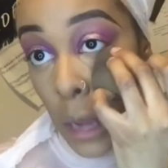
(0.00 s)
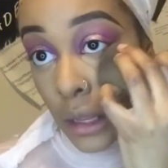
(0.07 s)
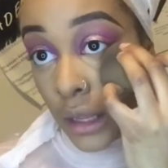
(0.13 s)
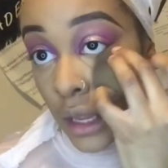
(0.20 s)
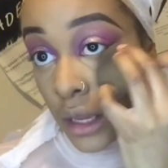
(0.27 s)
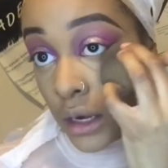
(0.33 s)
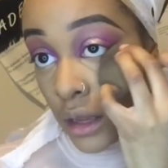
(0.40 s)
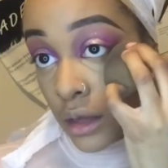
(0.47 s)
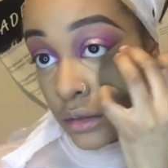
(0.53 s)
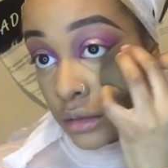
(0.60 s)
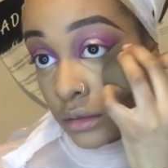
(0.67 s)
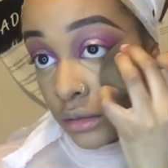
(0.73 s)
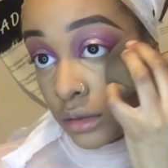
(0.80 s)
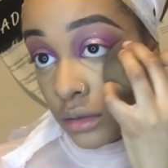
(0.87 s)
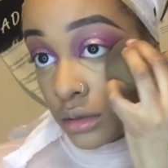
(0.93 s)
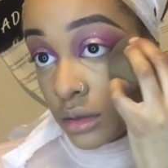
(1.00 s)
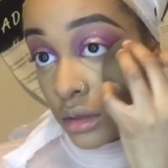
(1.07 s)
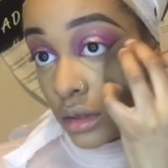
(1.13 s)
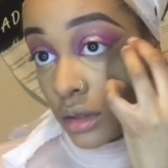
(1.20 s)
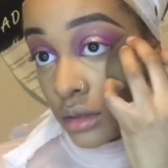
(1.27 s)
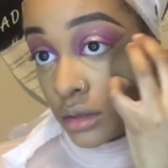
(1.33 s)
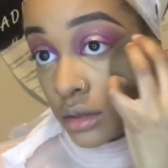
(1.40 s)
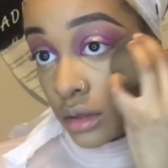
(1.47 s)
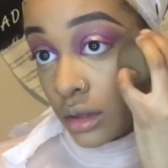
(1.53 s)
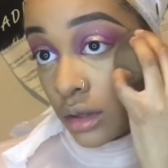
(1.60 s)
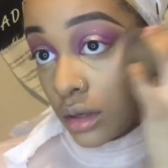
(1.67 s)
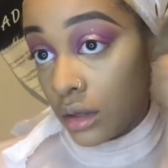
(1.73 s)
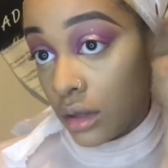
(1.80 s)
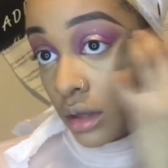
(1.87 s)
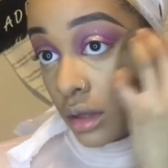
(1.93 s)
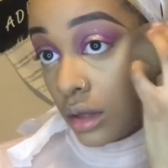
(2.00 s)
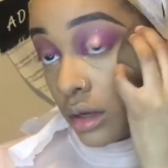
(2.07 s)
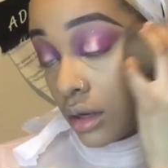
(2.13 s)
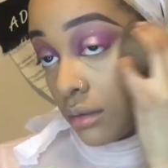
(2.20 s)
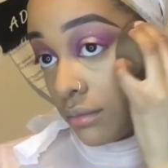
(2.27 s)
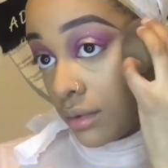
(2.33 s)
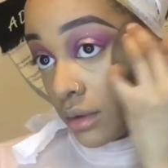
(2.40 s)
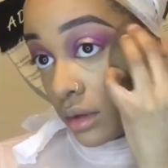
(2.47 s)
Kind of also using the concealer to clean up